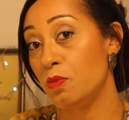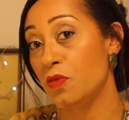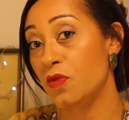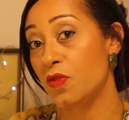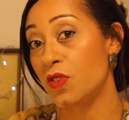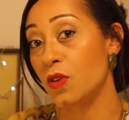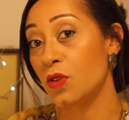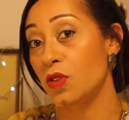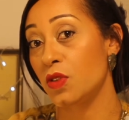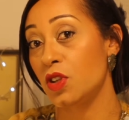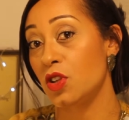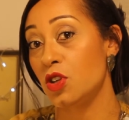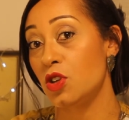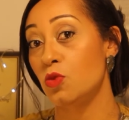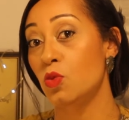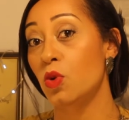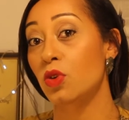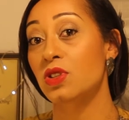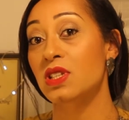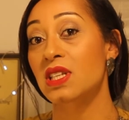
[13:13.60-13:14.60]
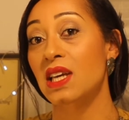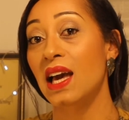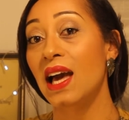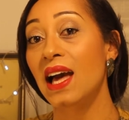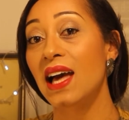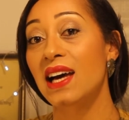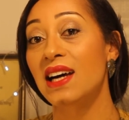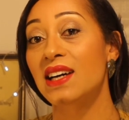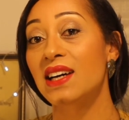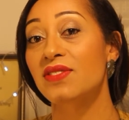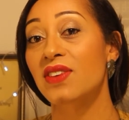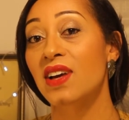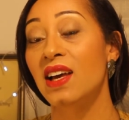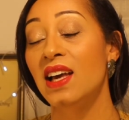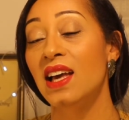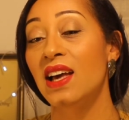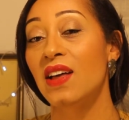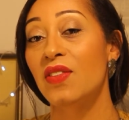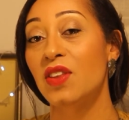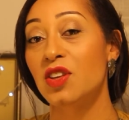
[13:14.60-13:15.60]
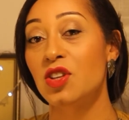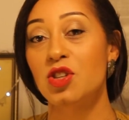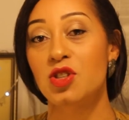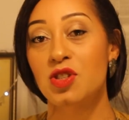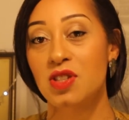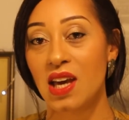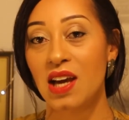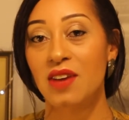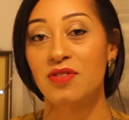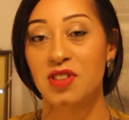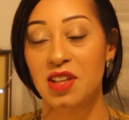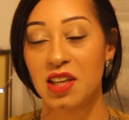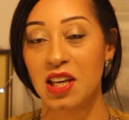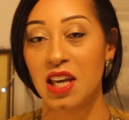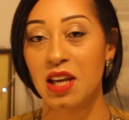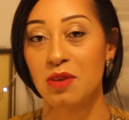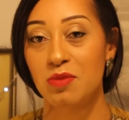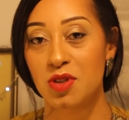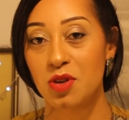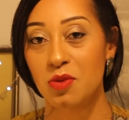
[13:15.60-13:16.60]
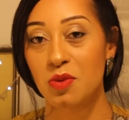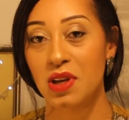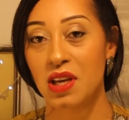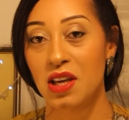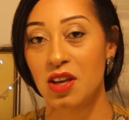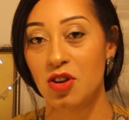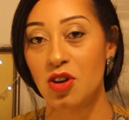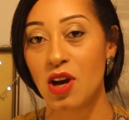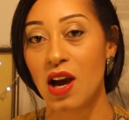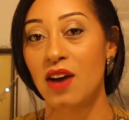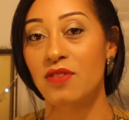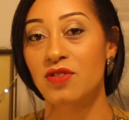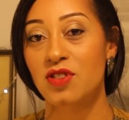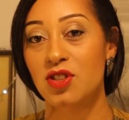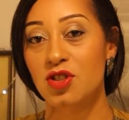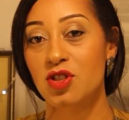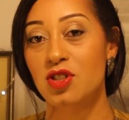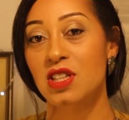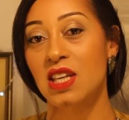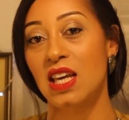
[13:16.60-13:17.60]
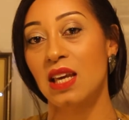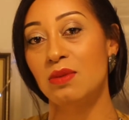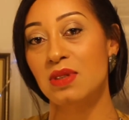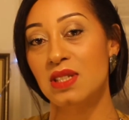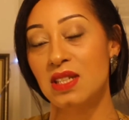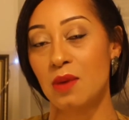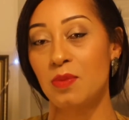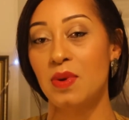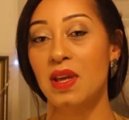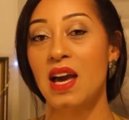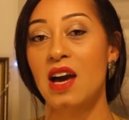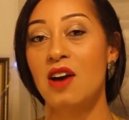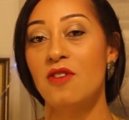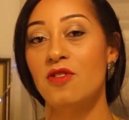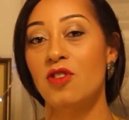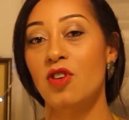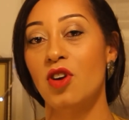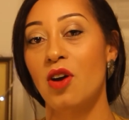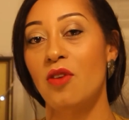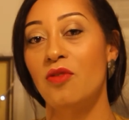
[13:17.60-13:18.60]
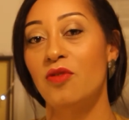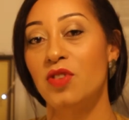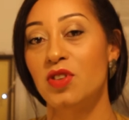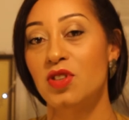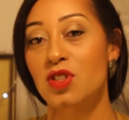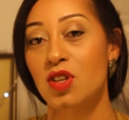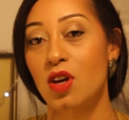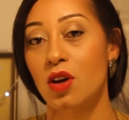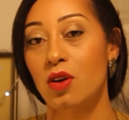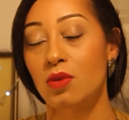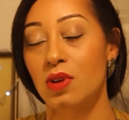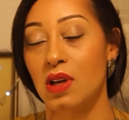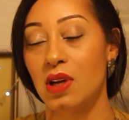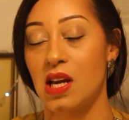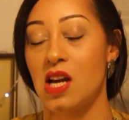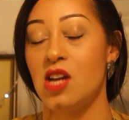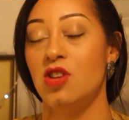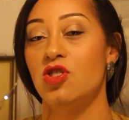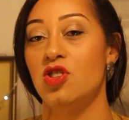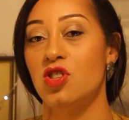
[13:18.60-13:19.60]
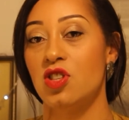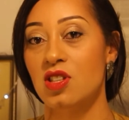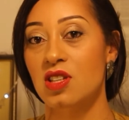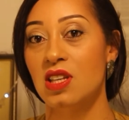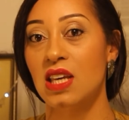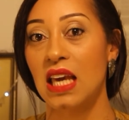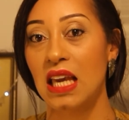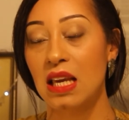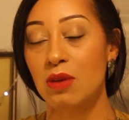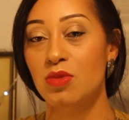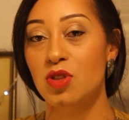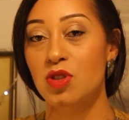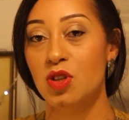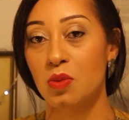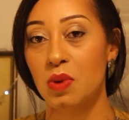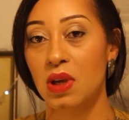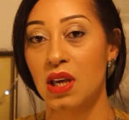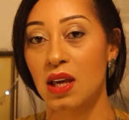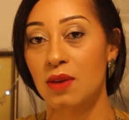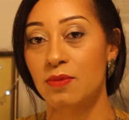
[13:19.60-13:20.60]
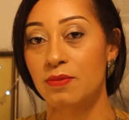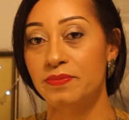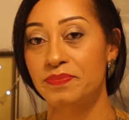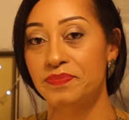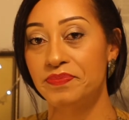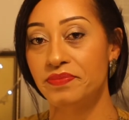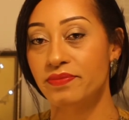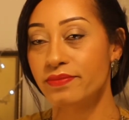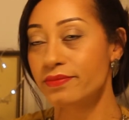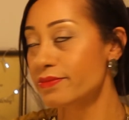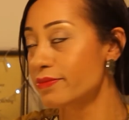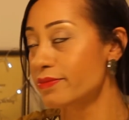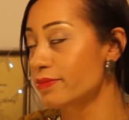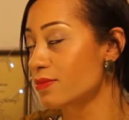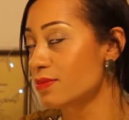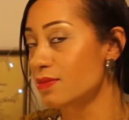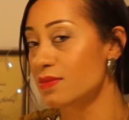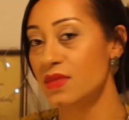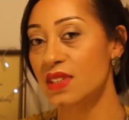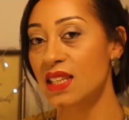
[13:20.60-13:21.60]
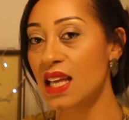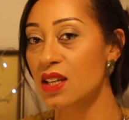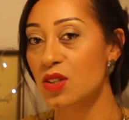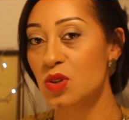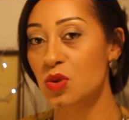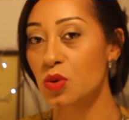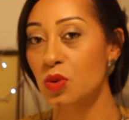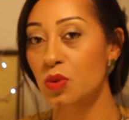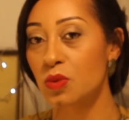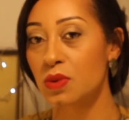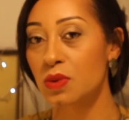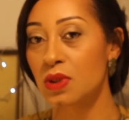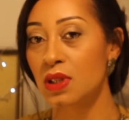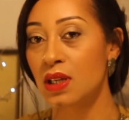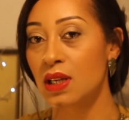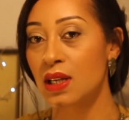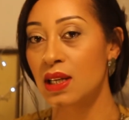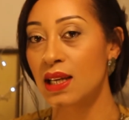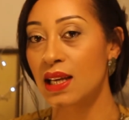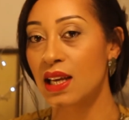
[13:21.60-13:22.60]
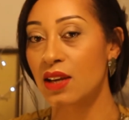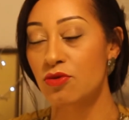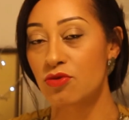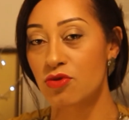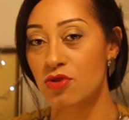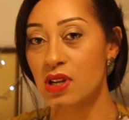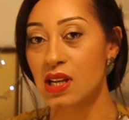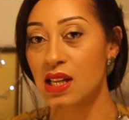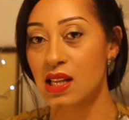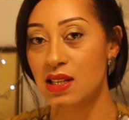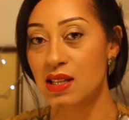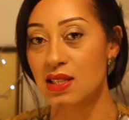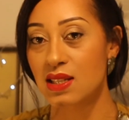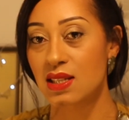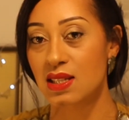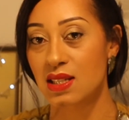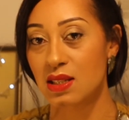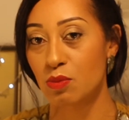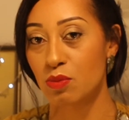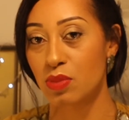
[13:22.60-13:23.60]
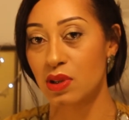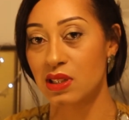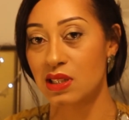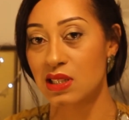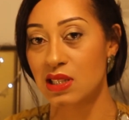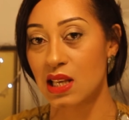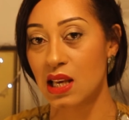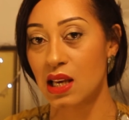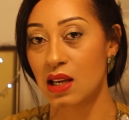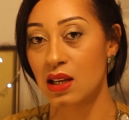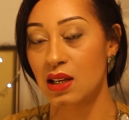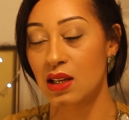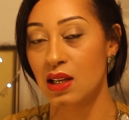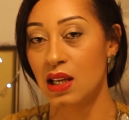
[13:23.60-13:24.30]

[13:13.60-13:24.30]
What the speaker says: feel that you want to have, then you just have to keep doing it. You have to just keep stepping out of your comfort zone and just keep doing it. That's all. It really is as simple as that.